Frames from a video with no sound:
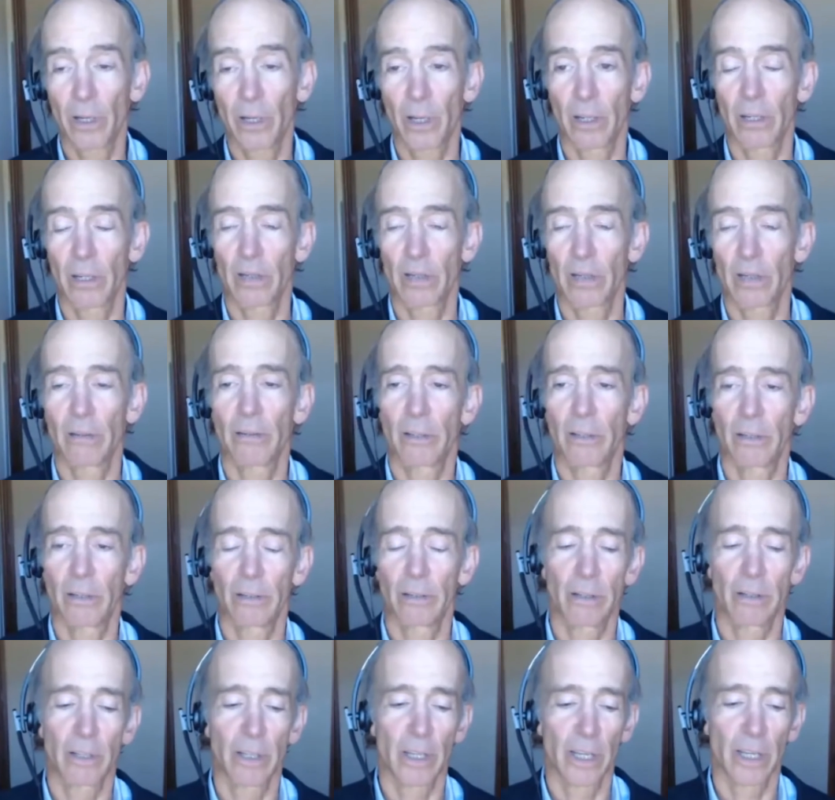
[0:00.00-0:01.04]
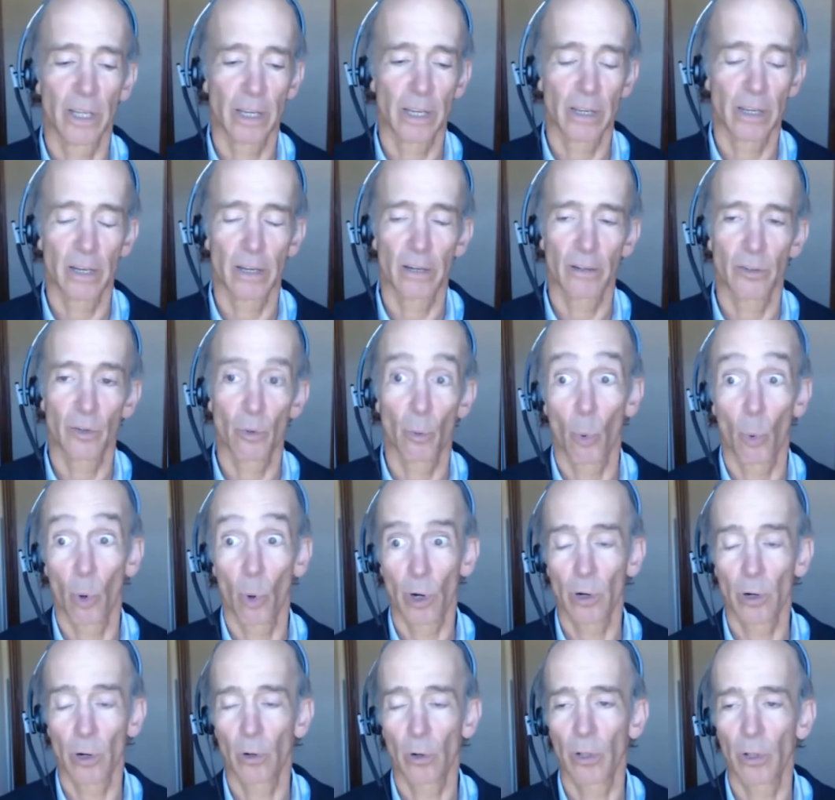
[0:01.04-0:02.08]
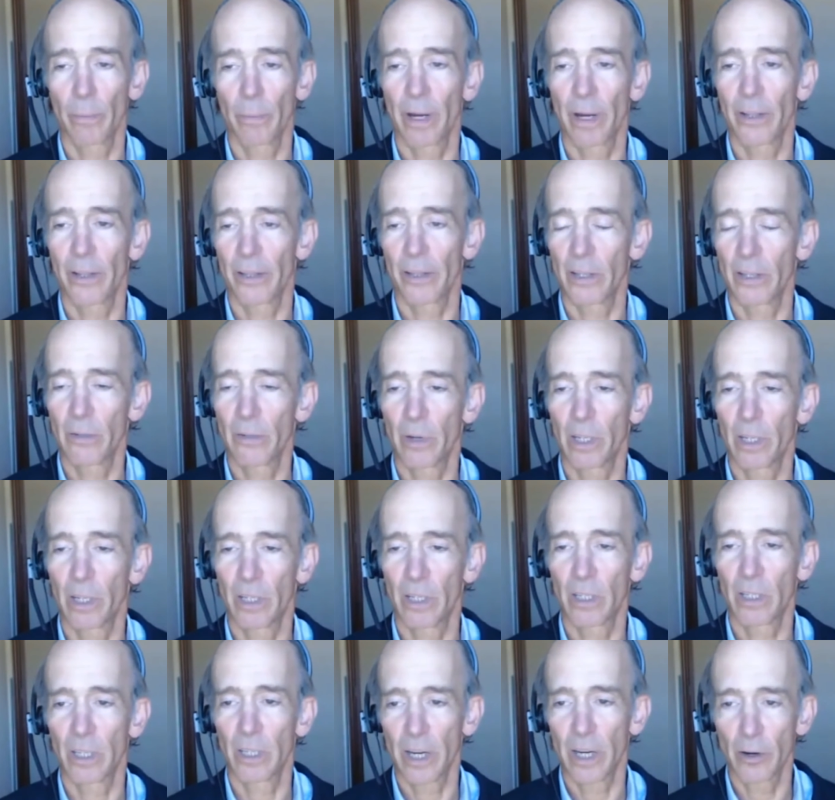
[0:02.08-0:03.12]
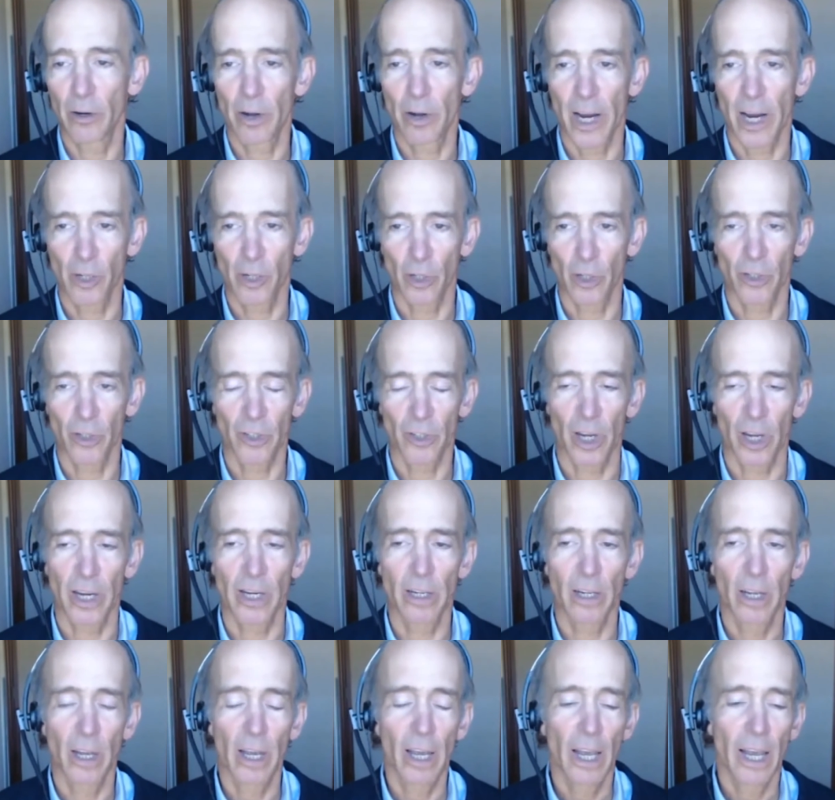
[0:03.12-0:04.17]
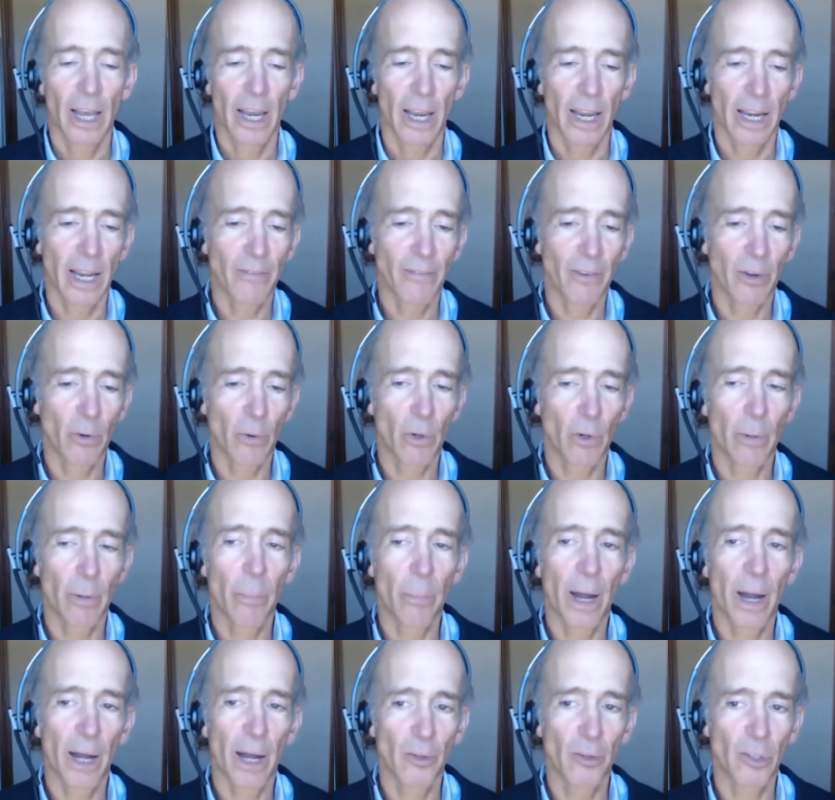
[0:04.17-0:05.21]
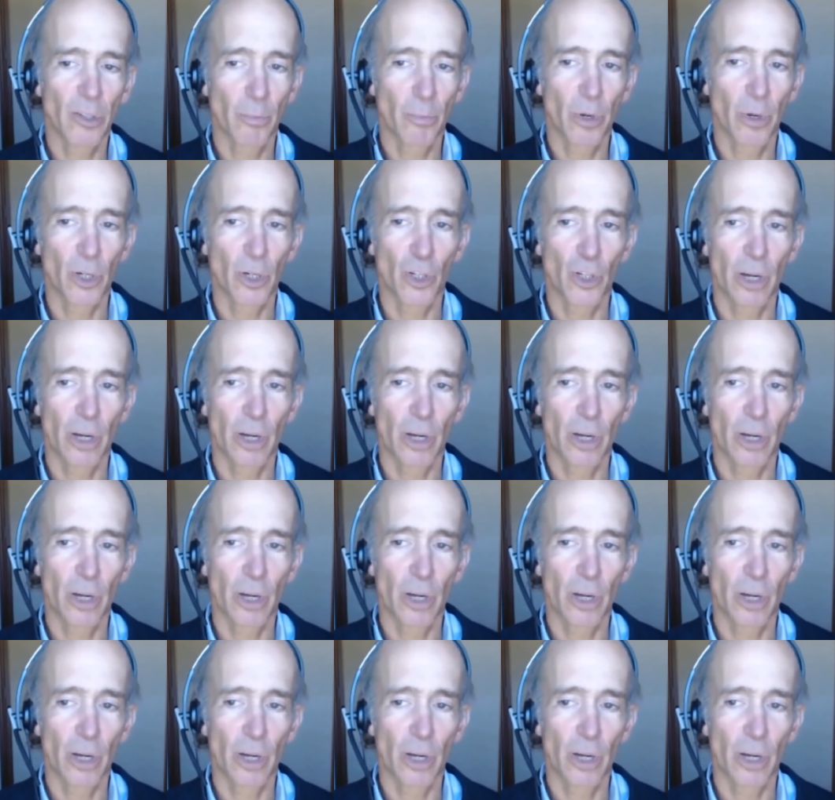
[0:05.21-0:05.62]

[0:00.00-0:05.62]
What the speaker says: and the world about this, because it is an international site. And having compiled this book,